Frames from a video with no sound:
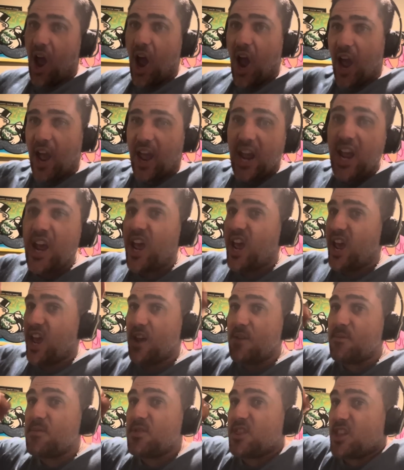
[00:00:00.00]
I
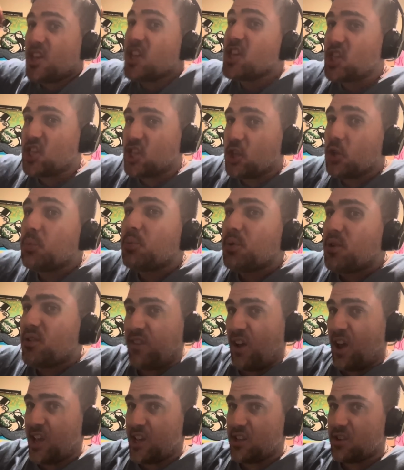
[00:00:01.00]
am the
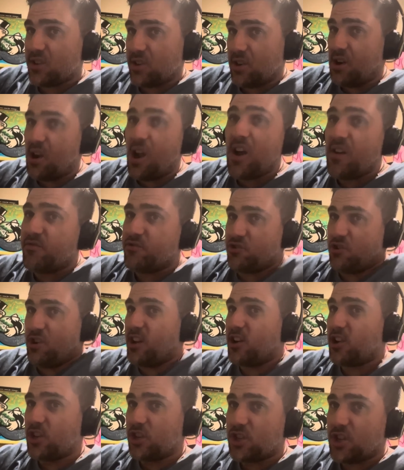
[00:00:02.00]
supervisor of
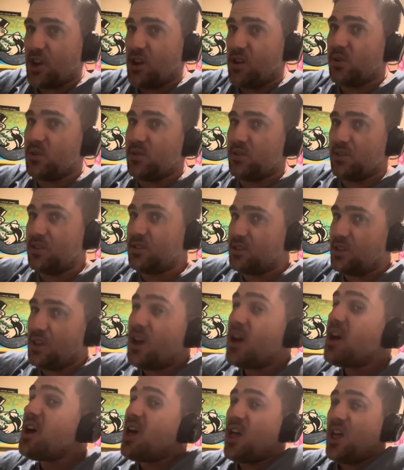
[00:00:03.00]
Trader Joe's.
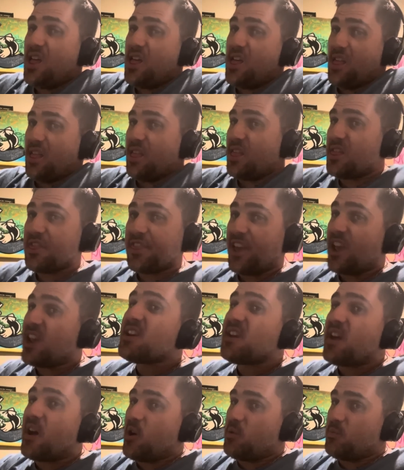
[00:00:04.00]
They
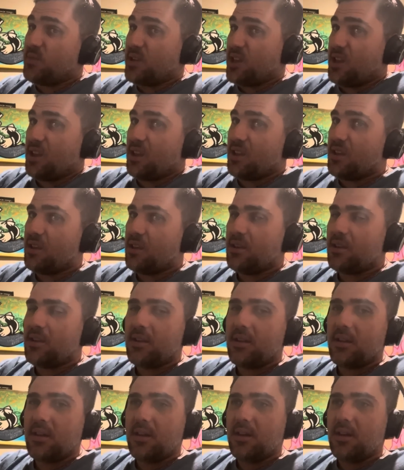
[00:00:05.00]
know me.
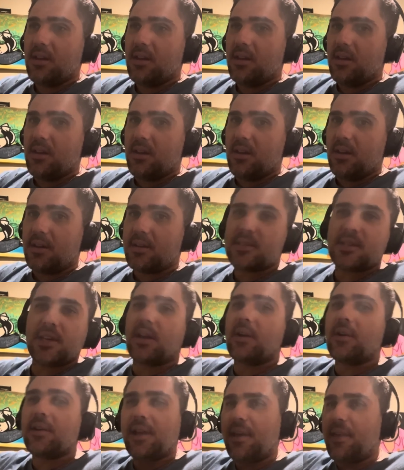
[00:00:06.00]
I was like,
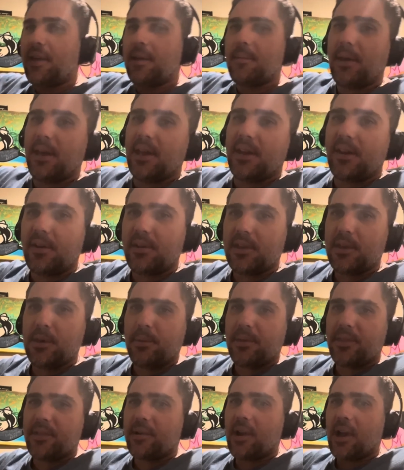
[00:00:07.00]
okay, they may know you,
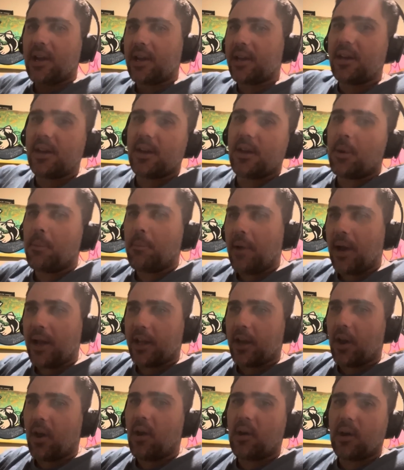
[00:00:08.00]
but they're not going to know my
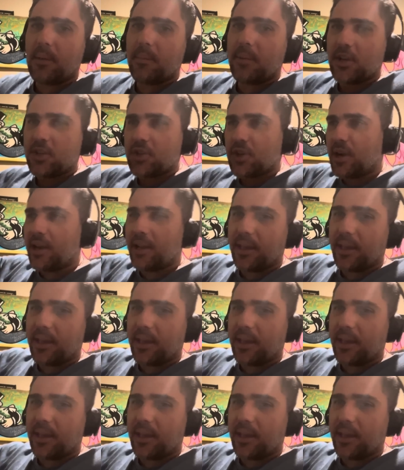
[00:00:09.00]
car. I'm not trying to